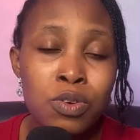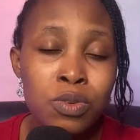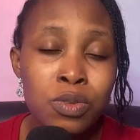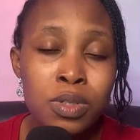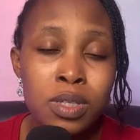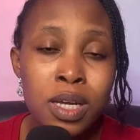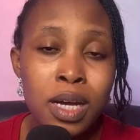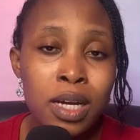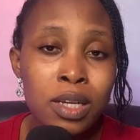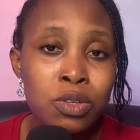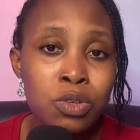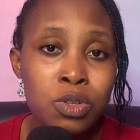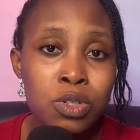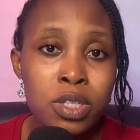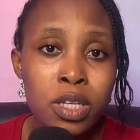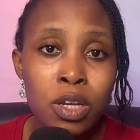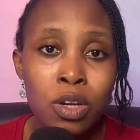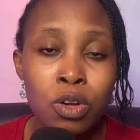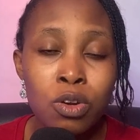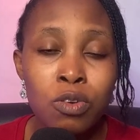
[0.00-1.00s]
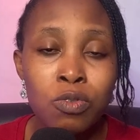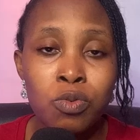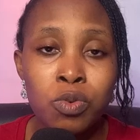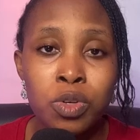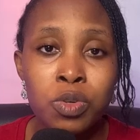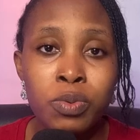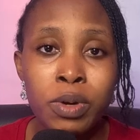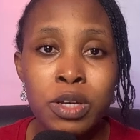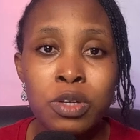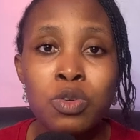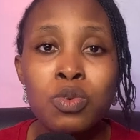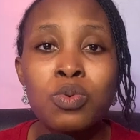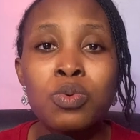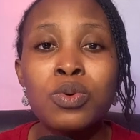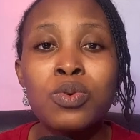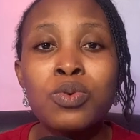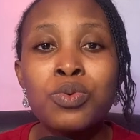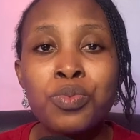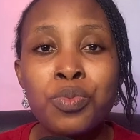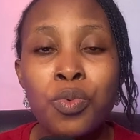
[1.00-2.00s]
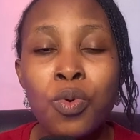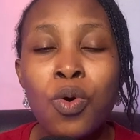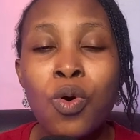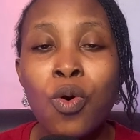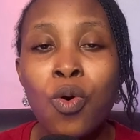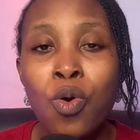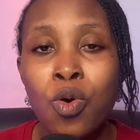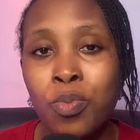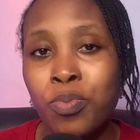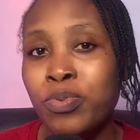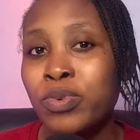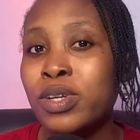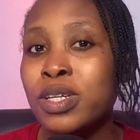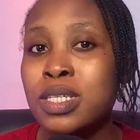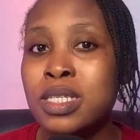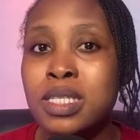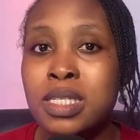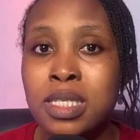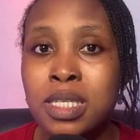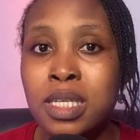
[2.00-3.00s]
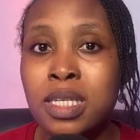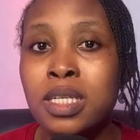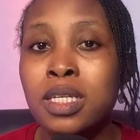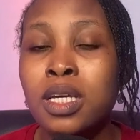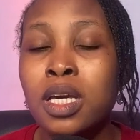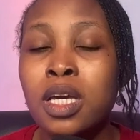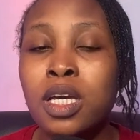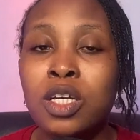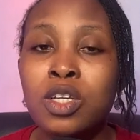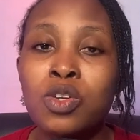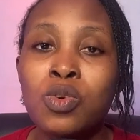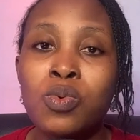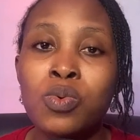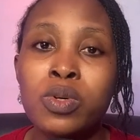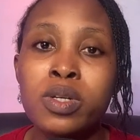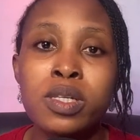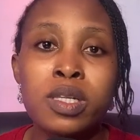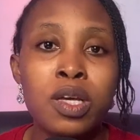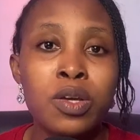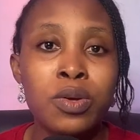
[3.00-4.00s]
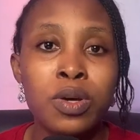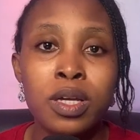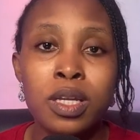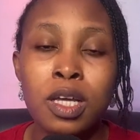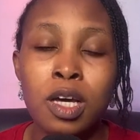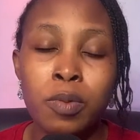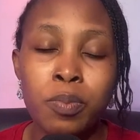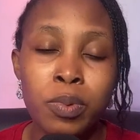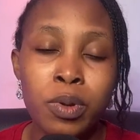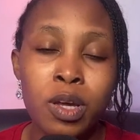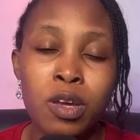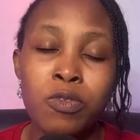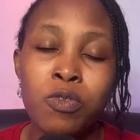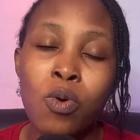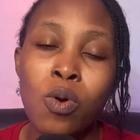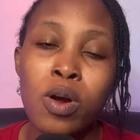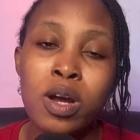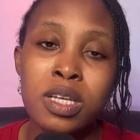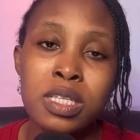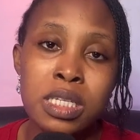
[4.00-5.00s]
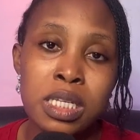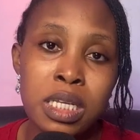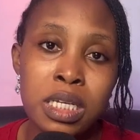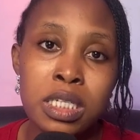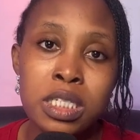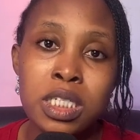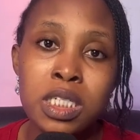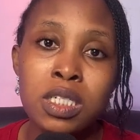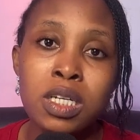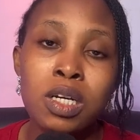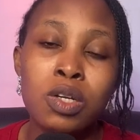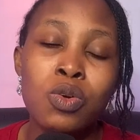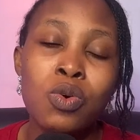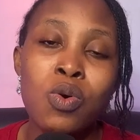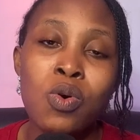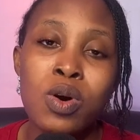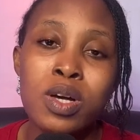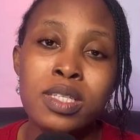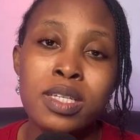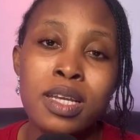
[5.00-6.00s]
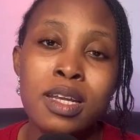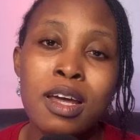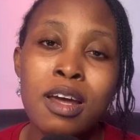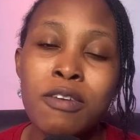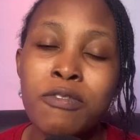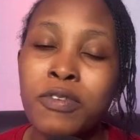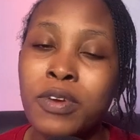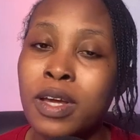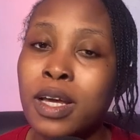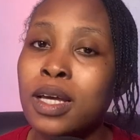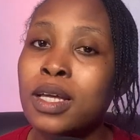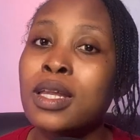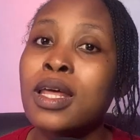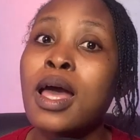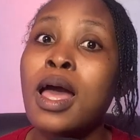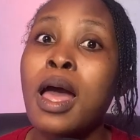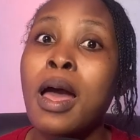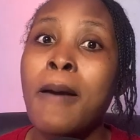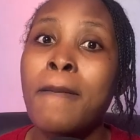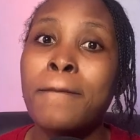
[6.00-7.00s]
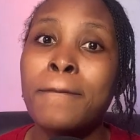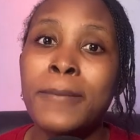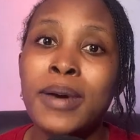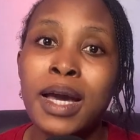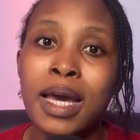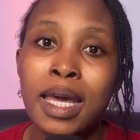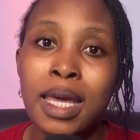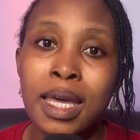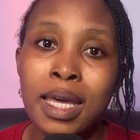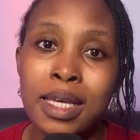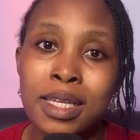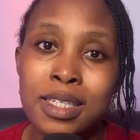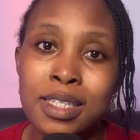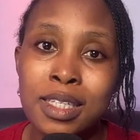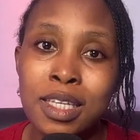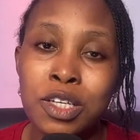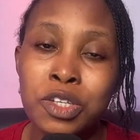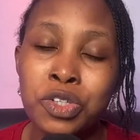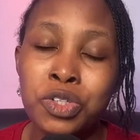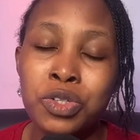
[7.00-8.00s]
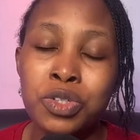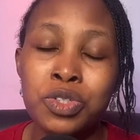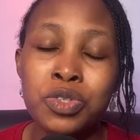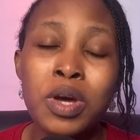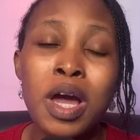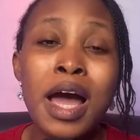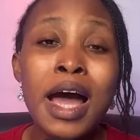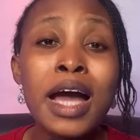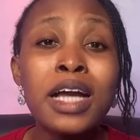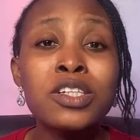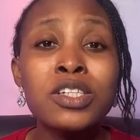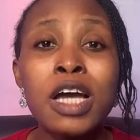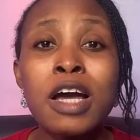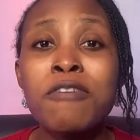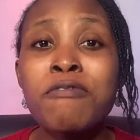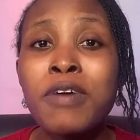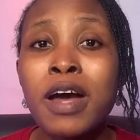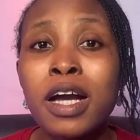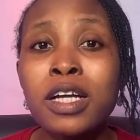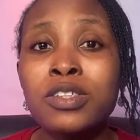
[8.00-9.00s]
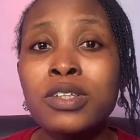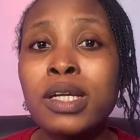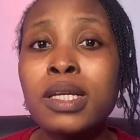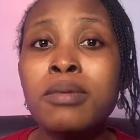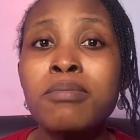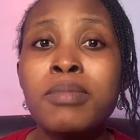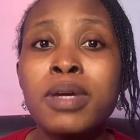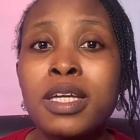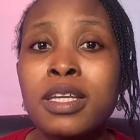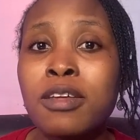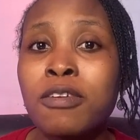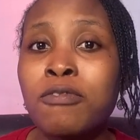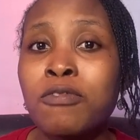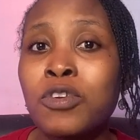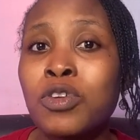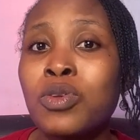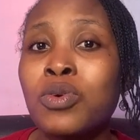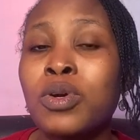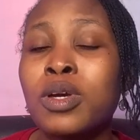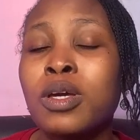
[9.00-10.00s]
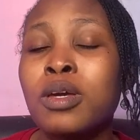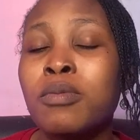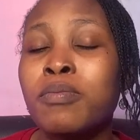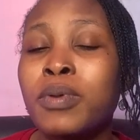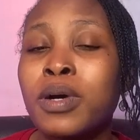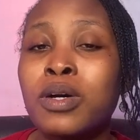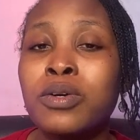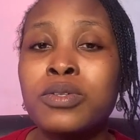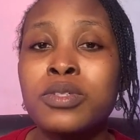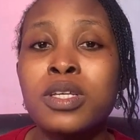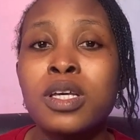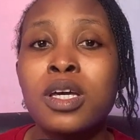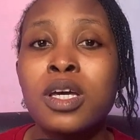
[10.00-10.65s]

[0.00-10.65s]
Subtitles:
there are not a lot of worldwide, you hopefully see the one that you can apply for as a Nigerian or as an African by extension. So I've actually made a video about